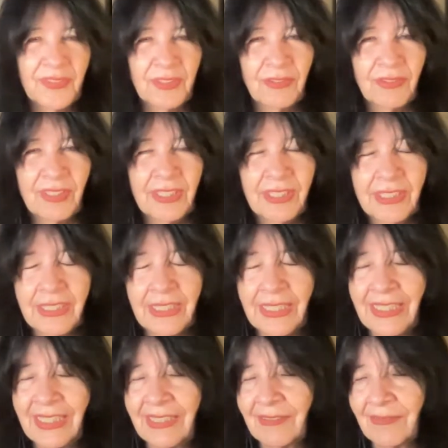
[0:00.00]
It's very
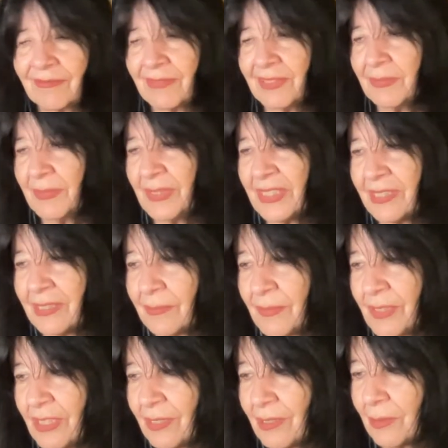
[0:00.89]
sad, and we miss
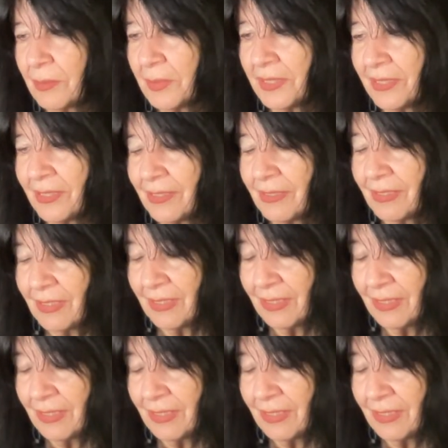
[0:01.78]
him terribly.